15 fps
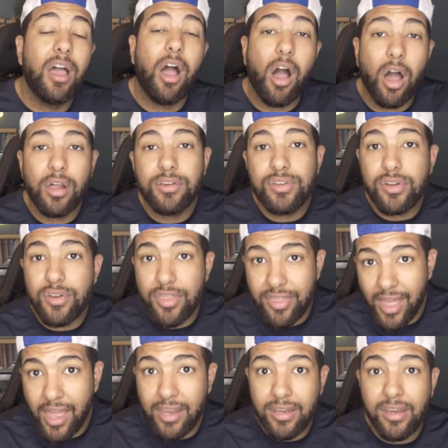under
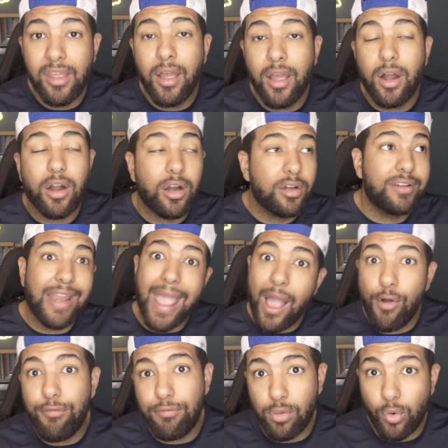then or now
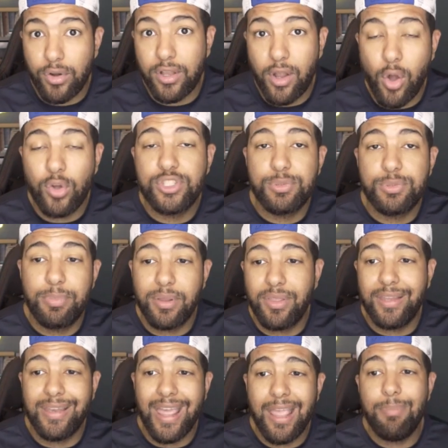Florida coach Billy
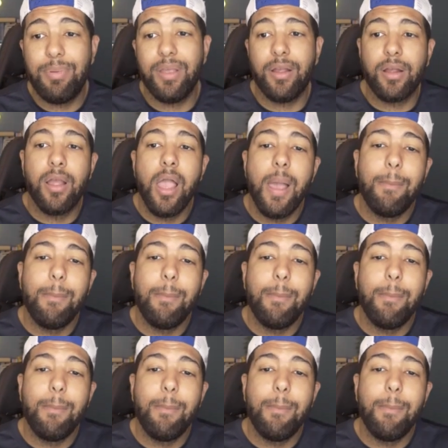Napier,